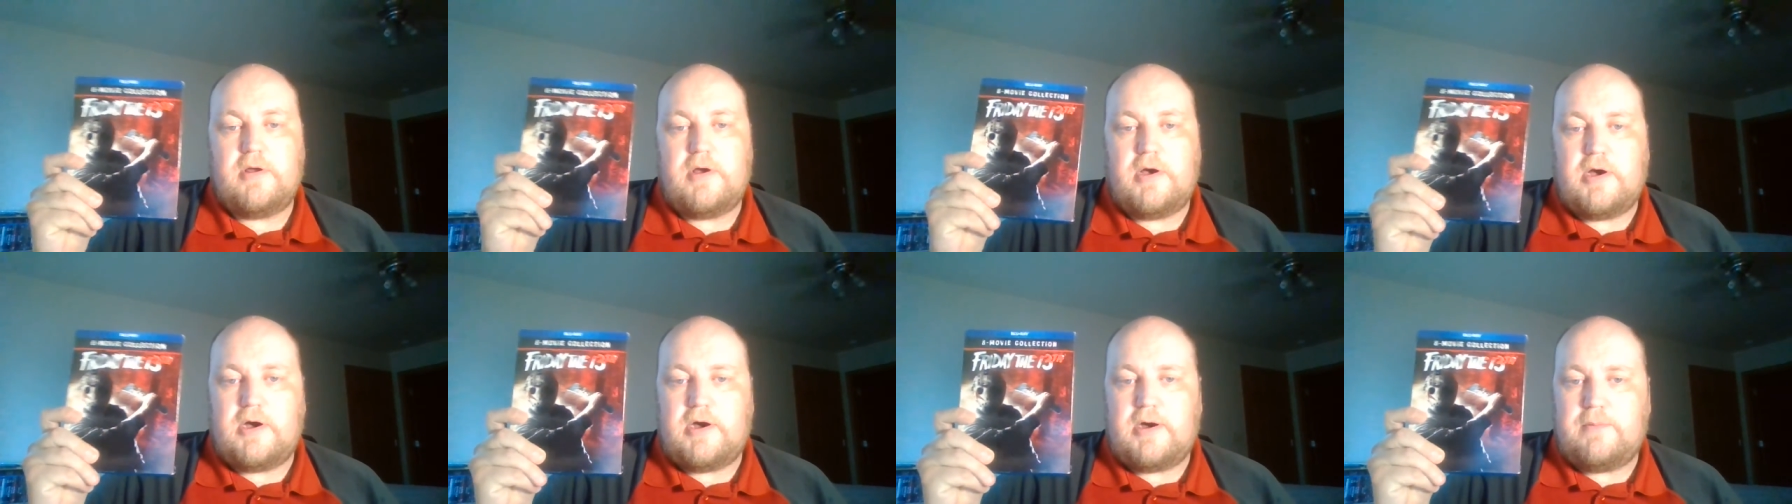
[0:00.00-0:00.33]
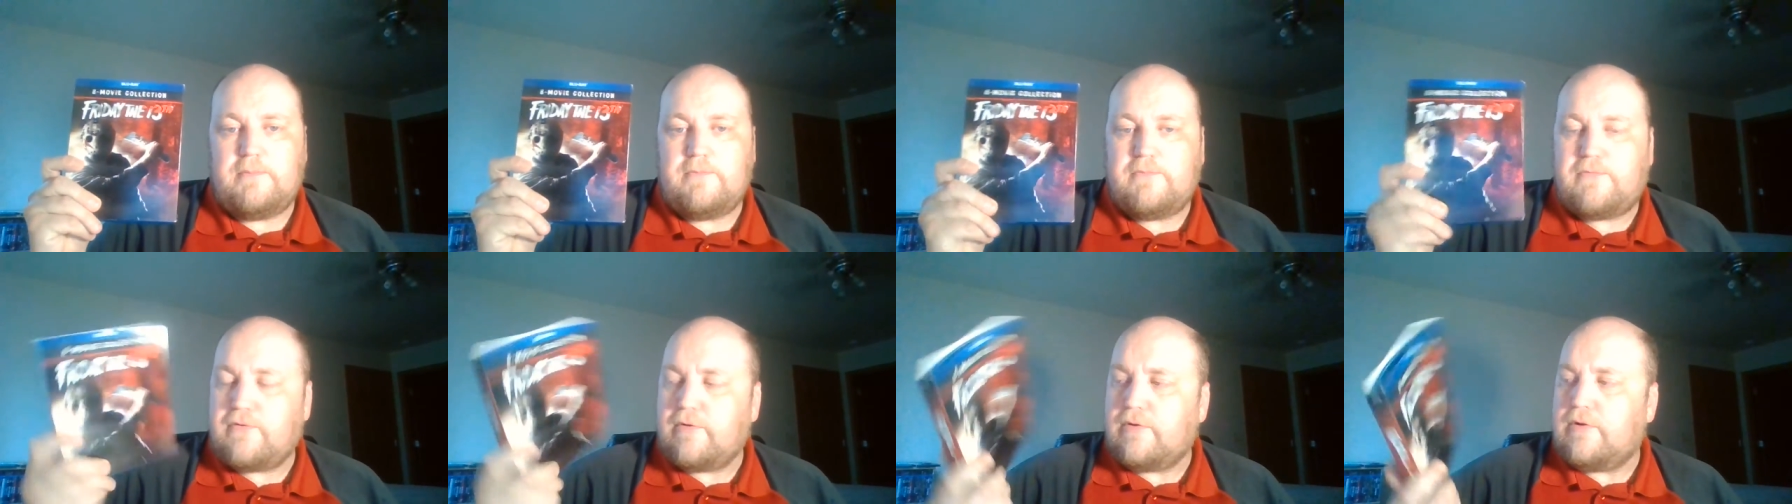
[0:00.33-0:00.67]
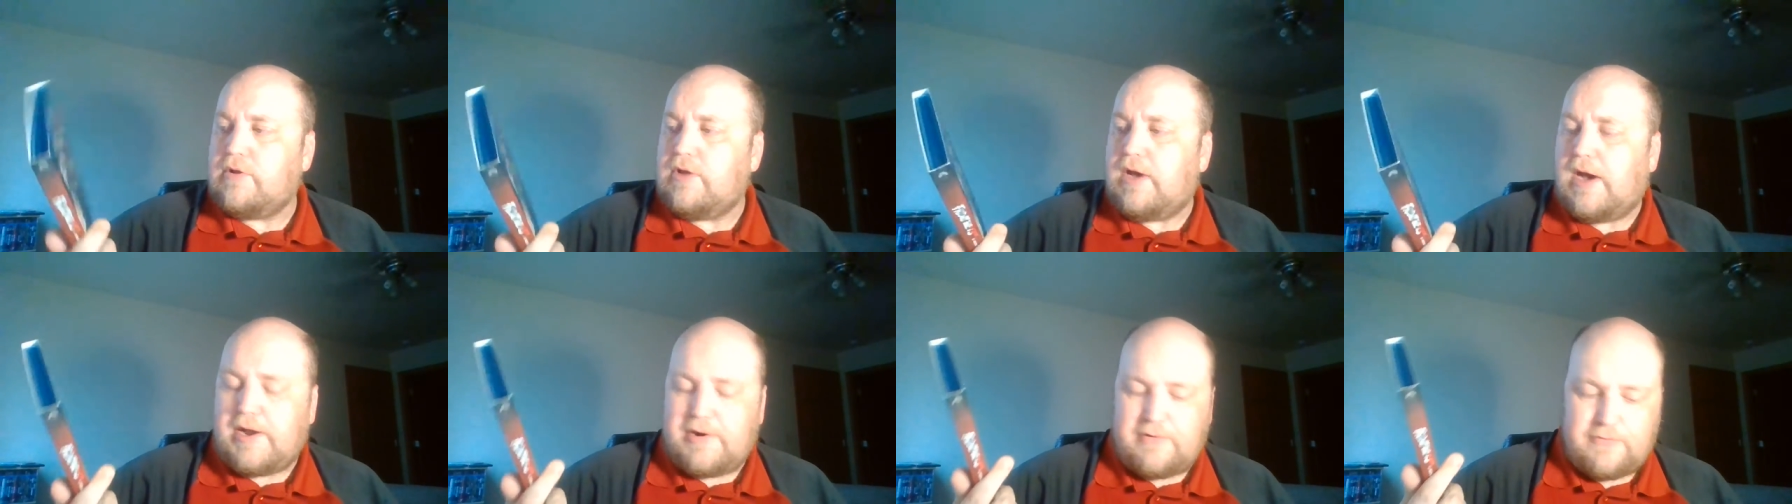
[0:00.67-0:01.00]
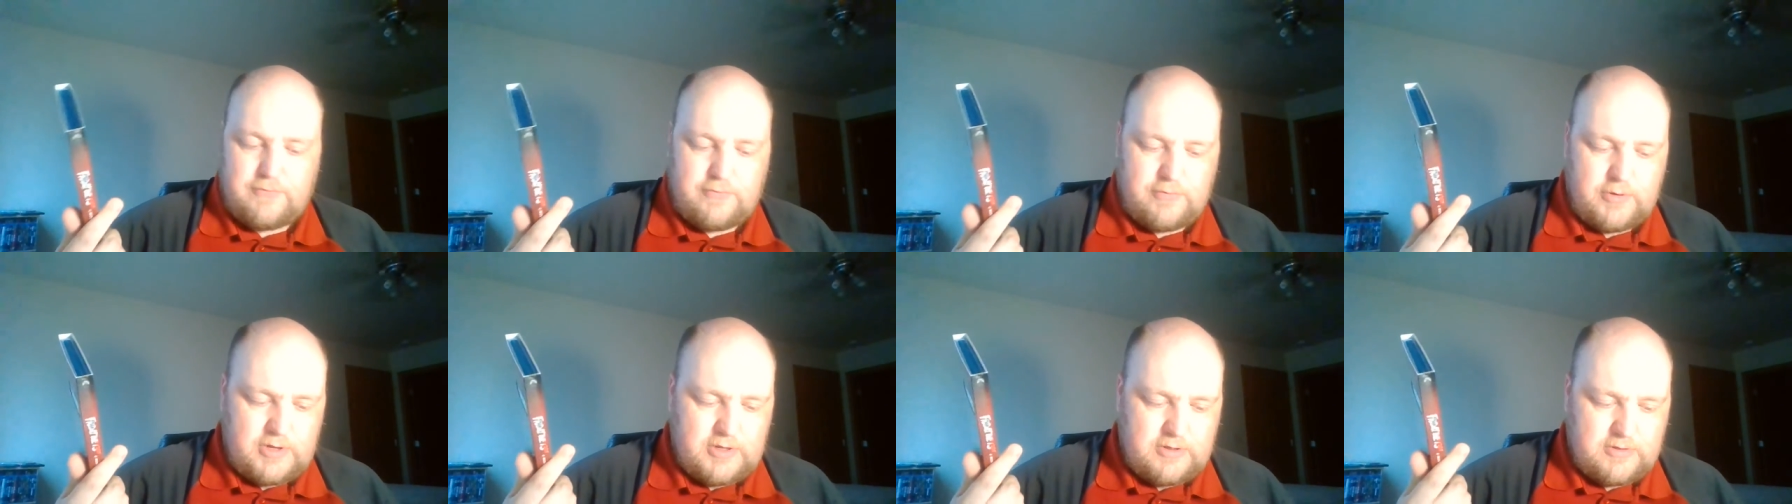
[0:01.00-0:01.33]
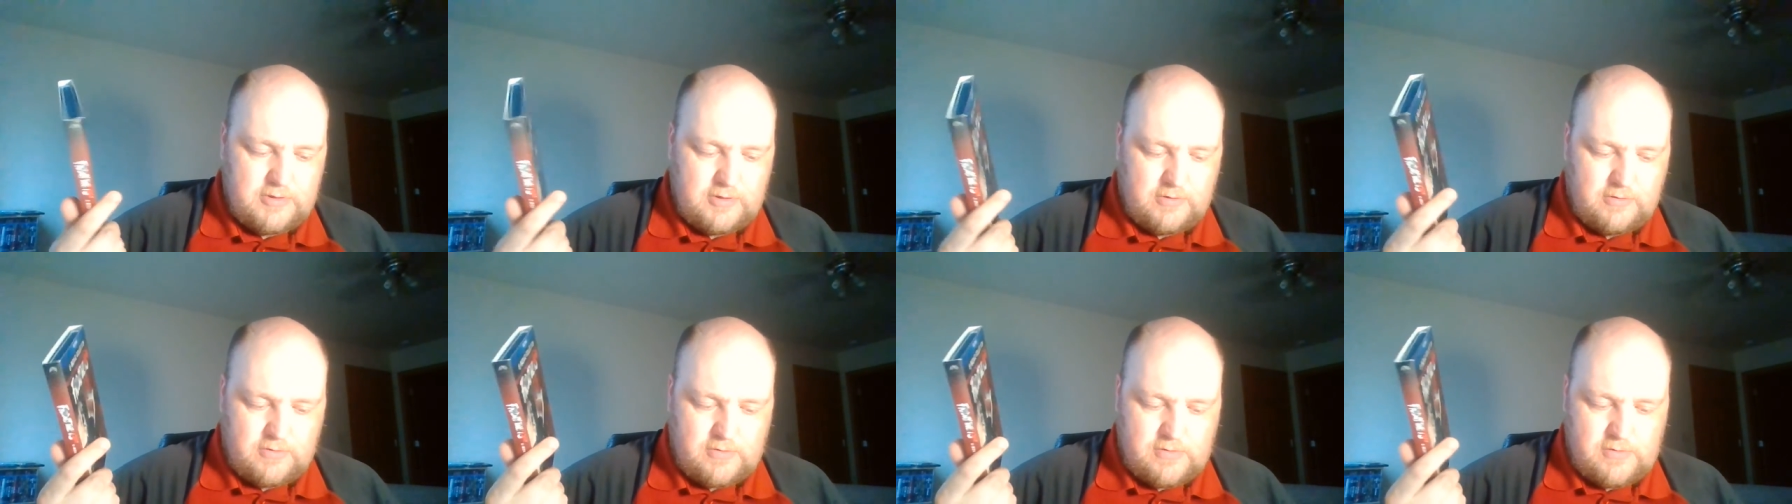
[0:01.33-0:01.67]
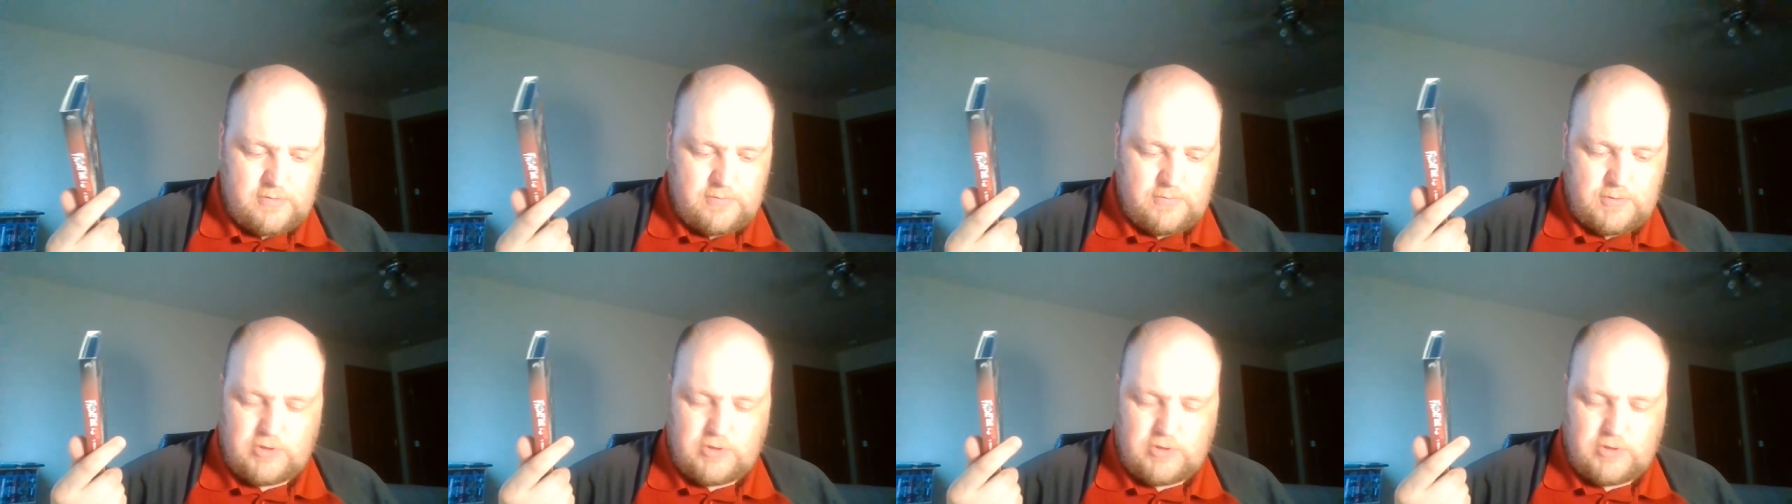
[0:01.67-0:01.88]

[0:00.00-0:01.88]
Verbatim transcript: um, for a lot of reasons,